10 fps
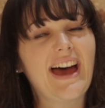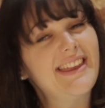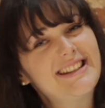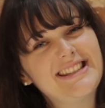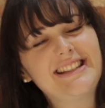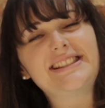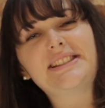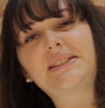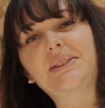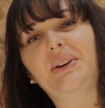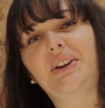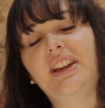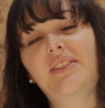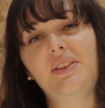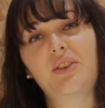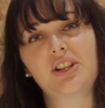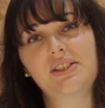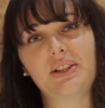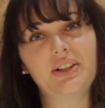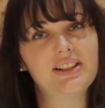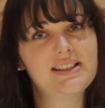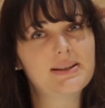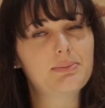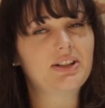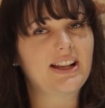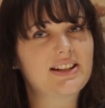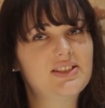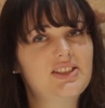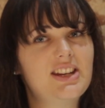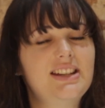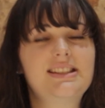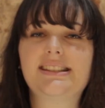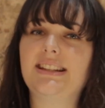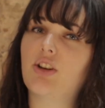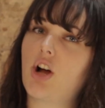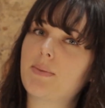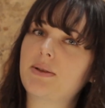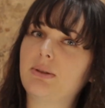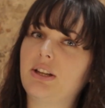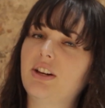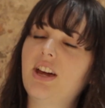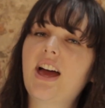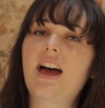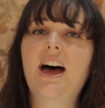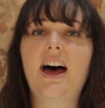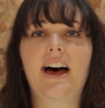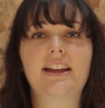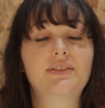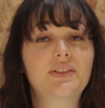And that's it. So if you've got a security tip you'd like to share, just leave a comment below. And if